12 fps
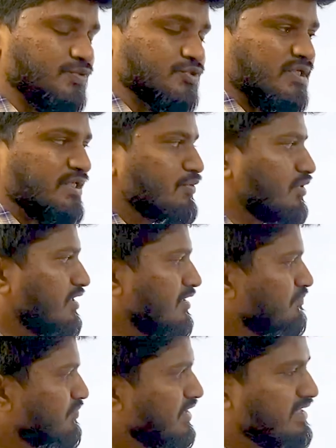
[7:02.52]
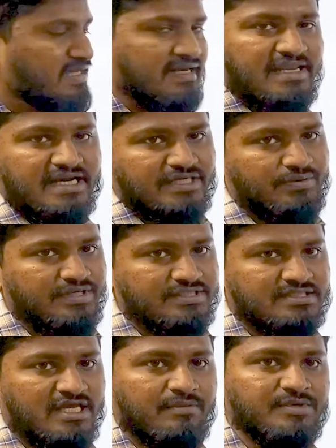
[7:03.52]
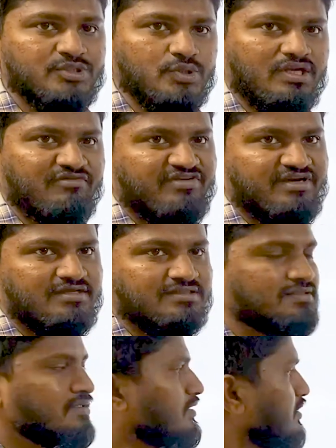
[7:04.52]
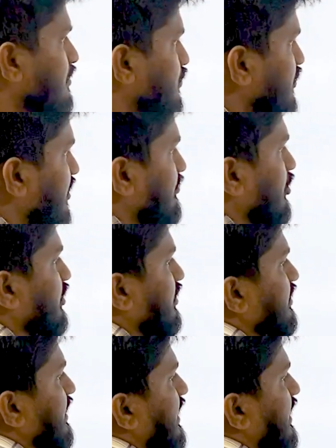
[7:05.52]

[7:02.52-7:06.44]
which are involved in illegal activities, habitual offenders. So they brought in an